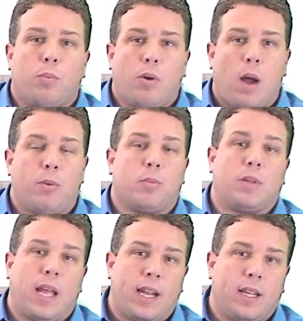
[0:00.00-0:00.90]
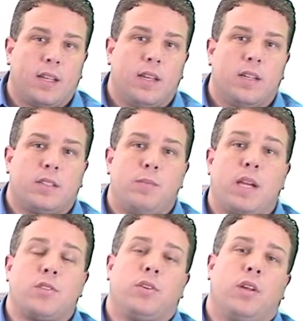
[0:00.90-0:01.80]
proper planning to
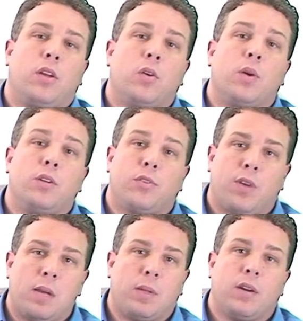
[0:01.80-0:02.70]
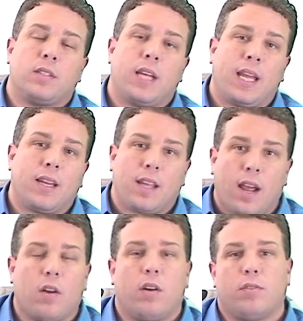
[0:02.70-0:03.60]
make sure that you and your family are taken
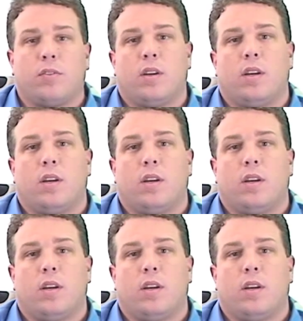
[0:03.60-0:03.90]
care of.